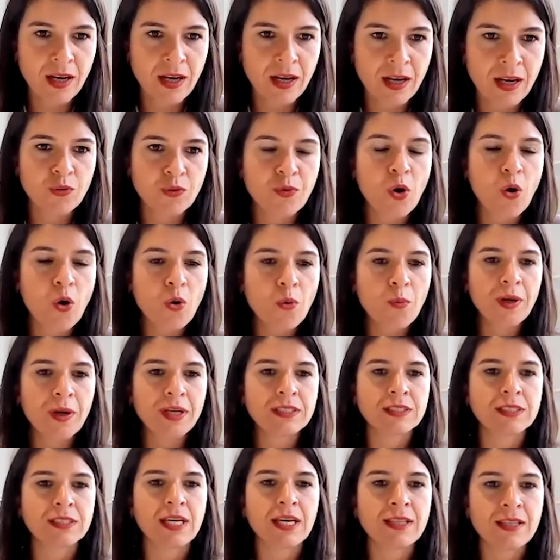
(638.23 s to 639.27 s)
So we
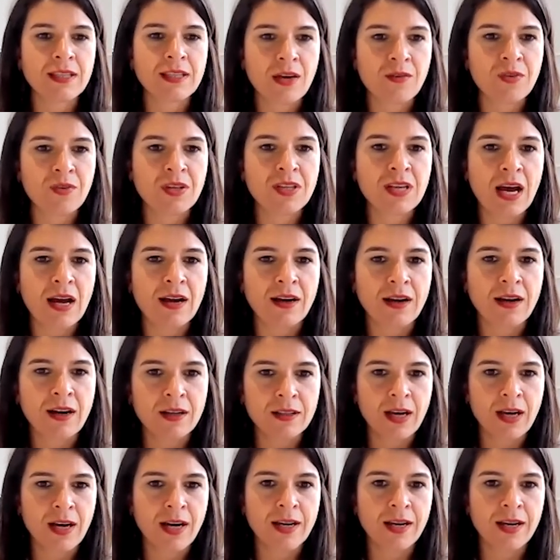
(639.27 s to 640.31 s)
always say David and
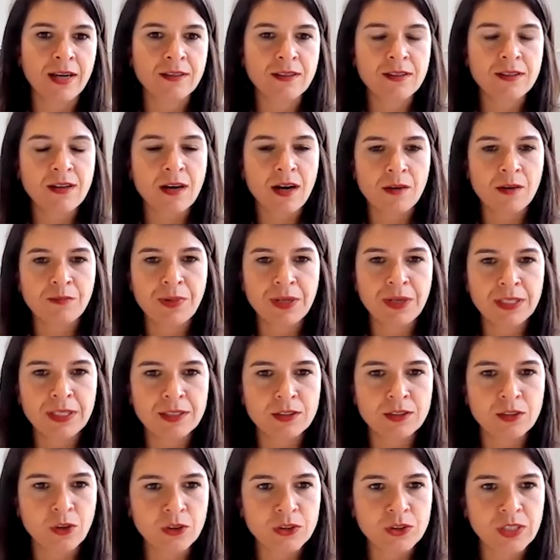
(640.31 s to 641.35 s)
Goliath, the
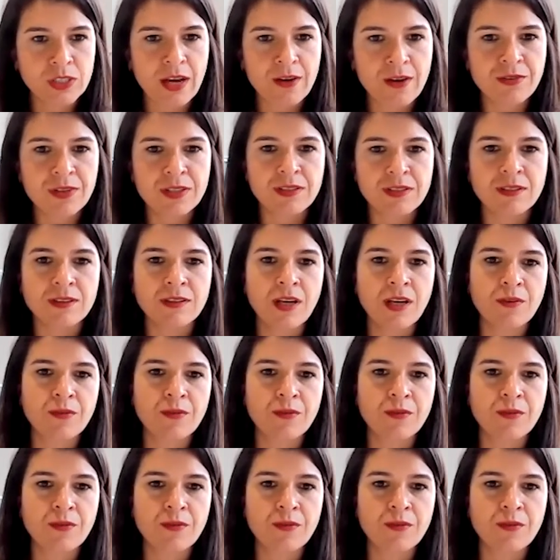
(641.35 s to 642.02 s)
companies lost everything.